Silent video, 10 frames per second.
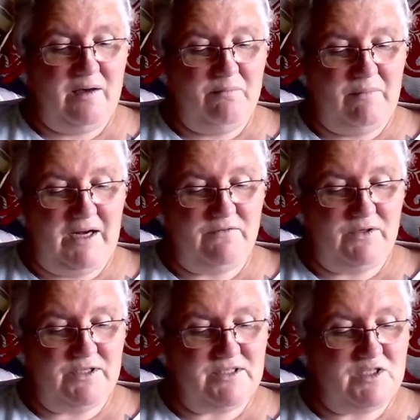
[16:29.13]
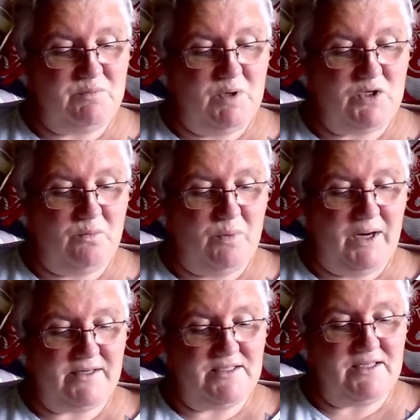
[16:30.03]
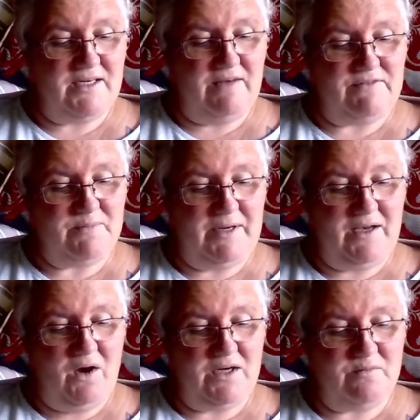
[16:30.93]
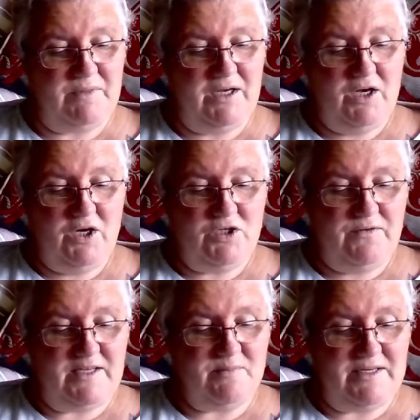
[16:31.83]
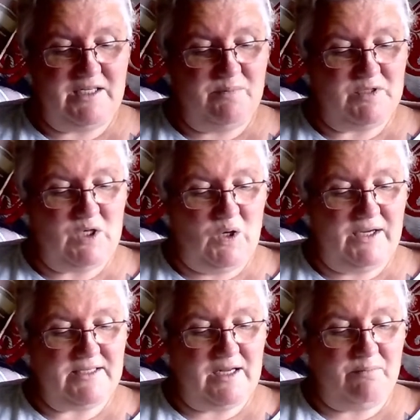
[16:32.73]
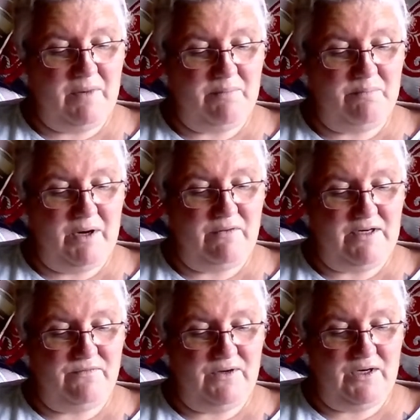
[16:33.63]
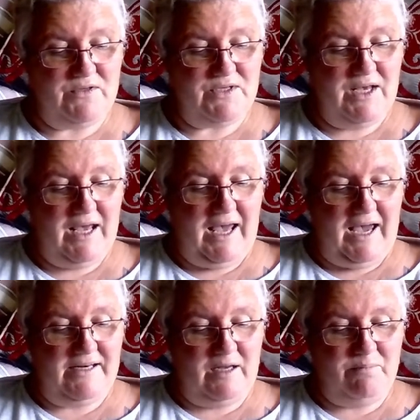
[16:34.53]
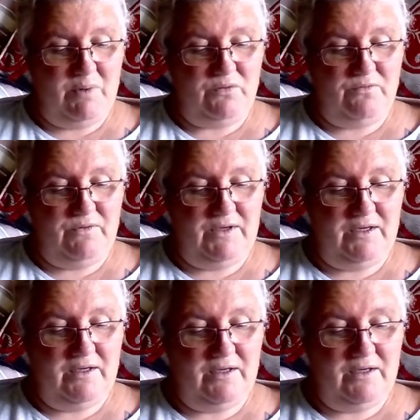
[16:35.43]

Mindfulness and spiritual practice inevitably guided me to face my deepest longings and my buried fears, and I both fear